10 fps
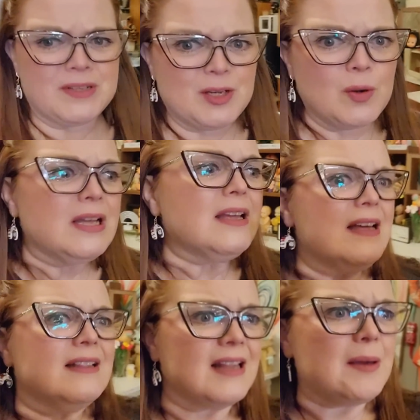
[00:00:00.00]
So
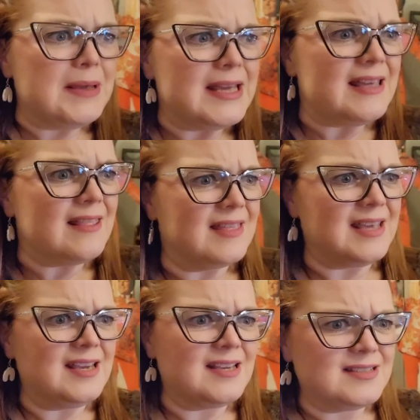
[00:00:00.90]
let me get
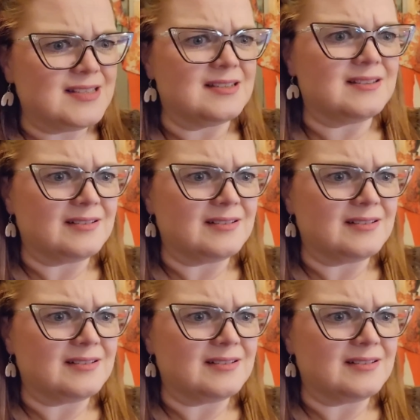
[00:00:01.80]
these